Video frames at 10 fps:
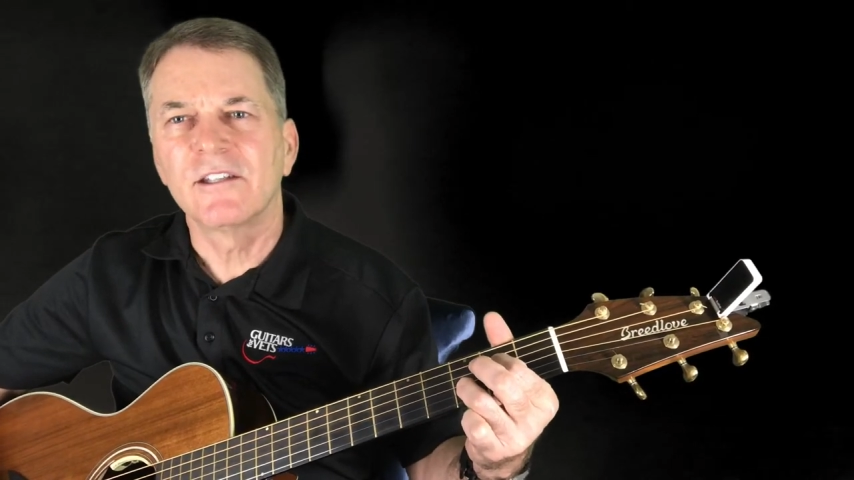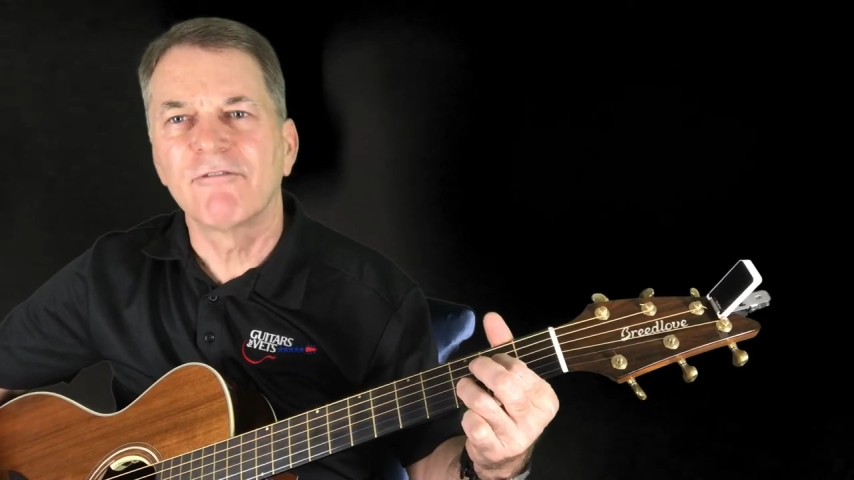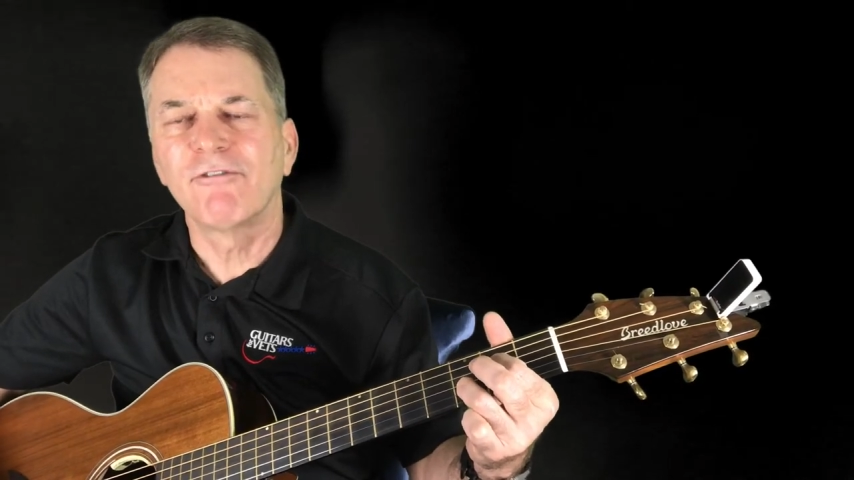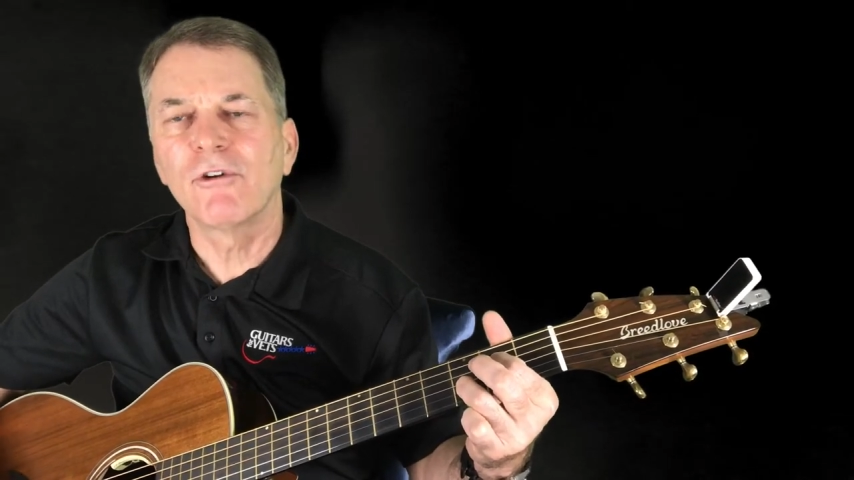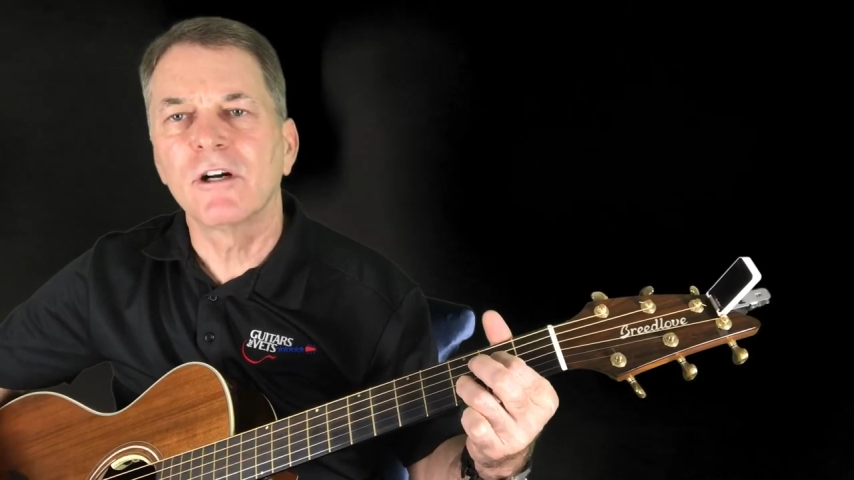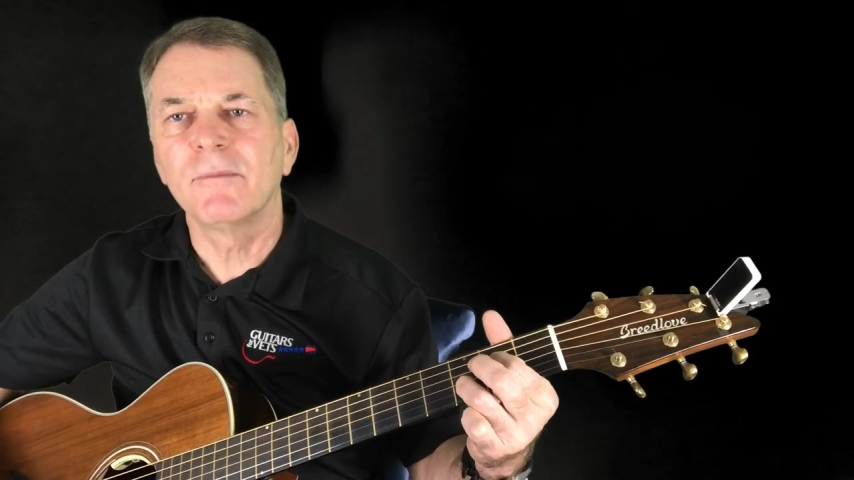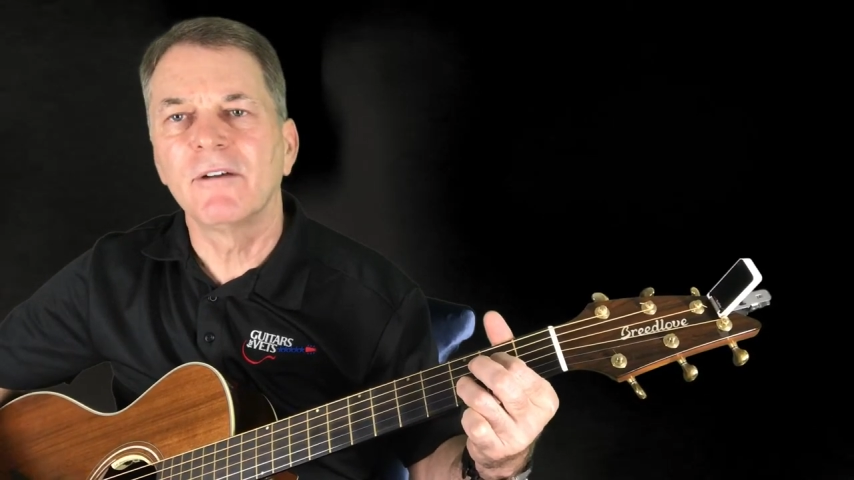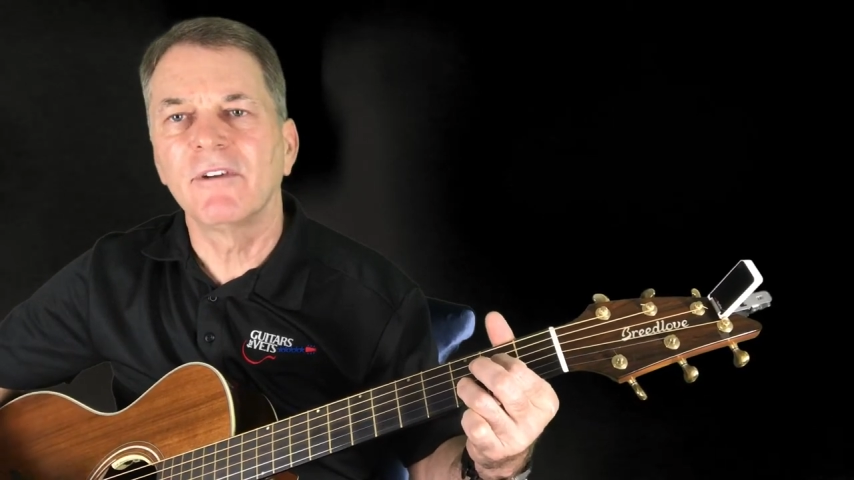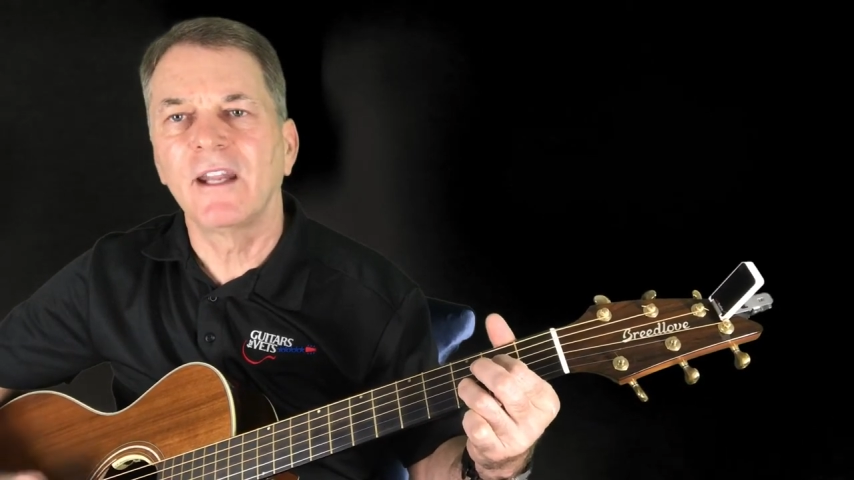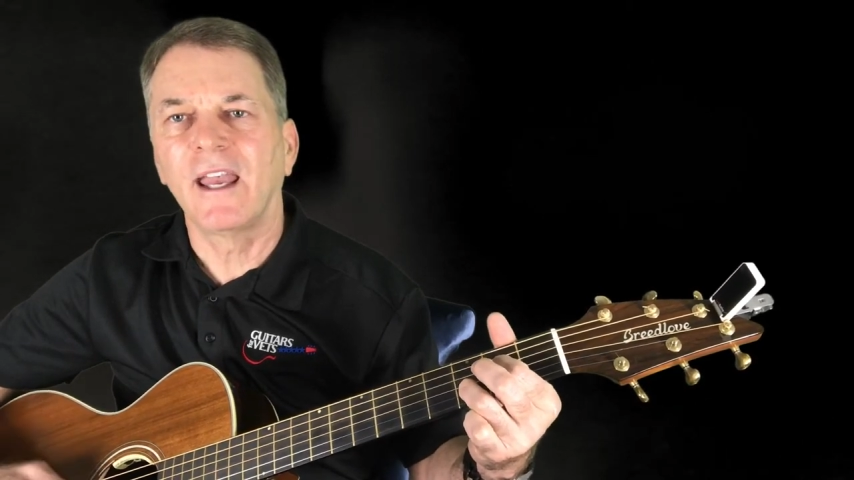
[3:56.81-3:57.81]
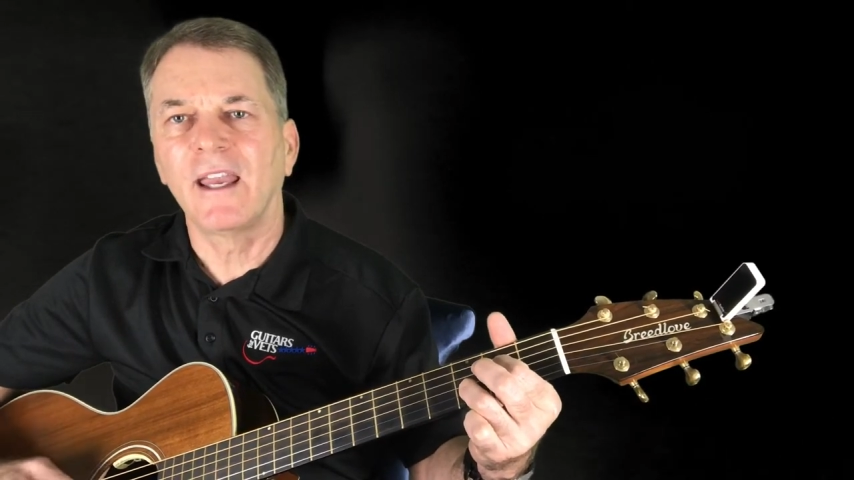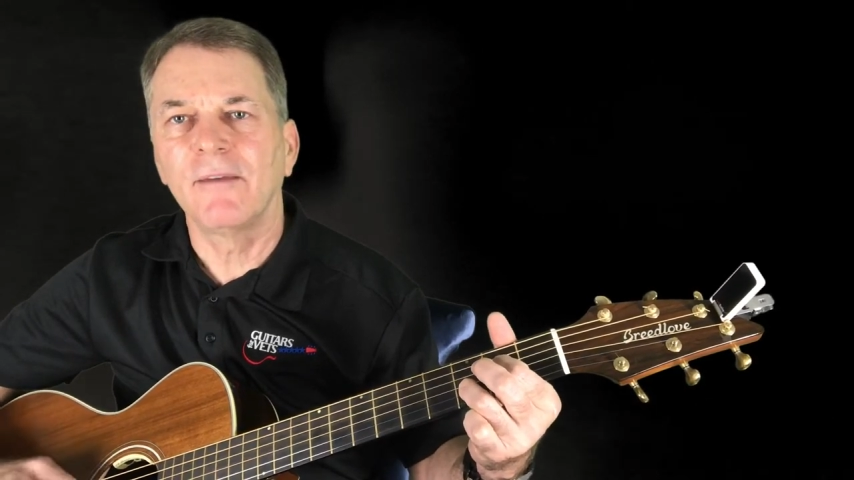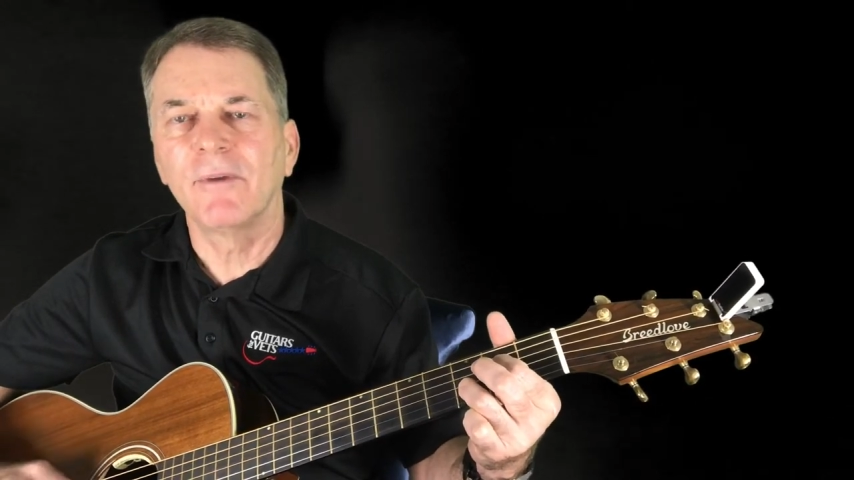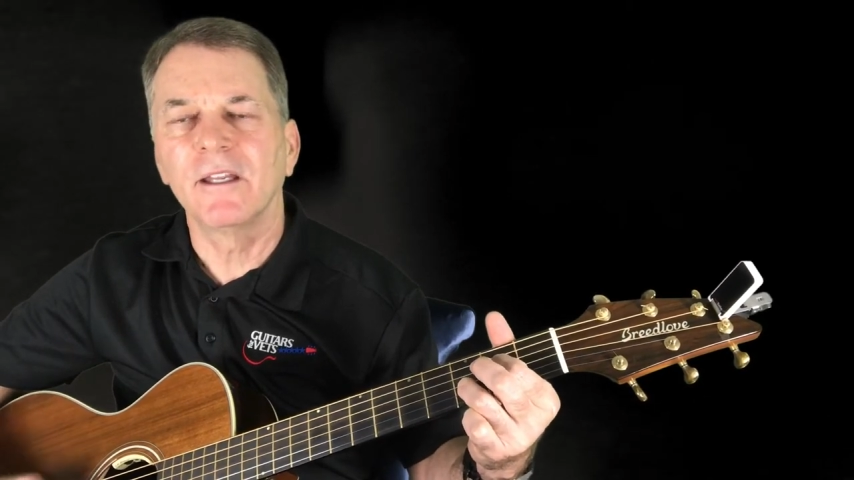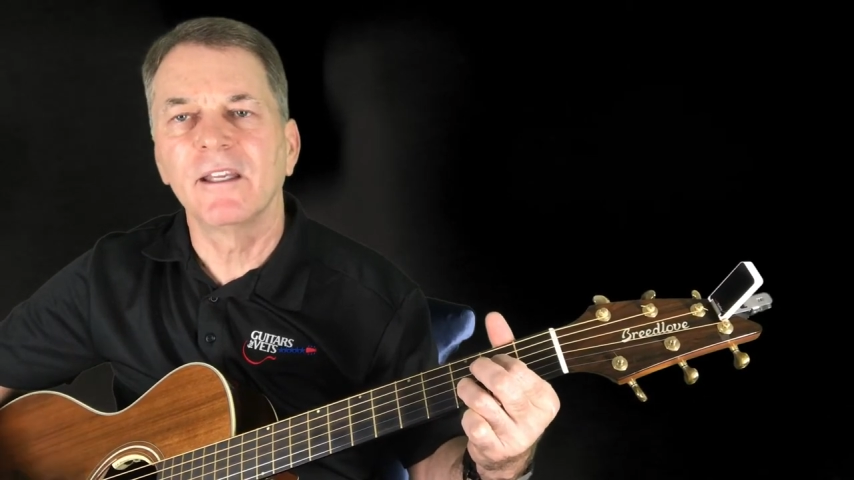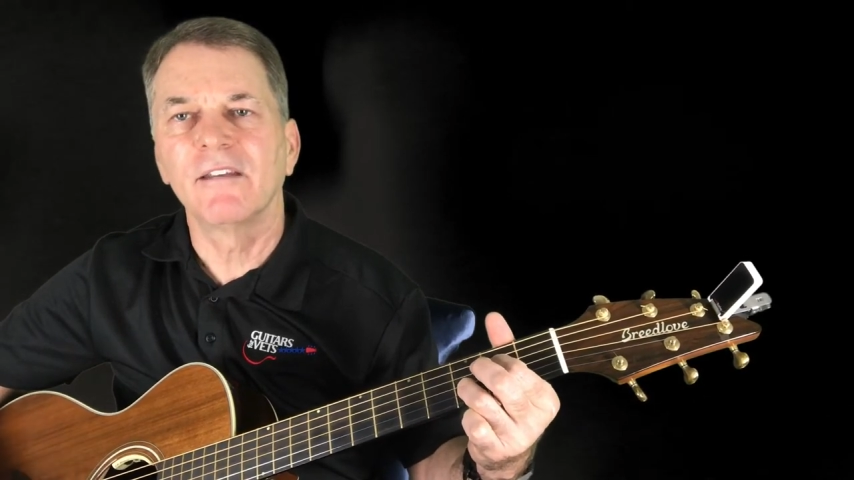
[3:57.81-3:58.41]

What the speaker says: a form of an A, but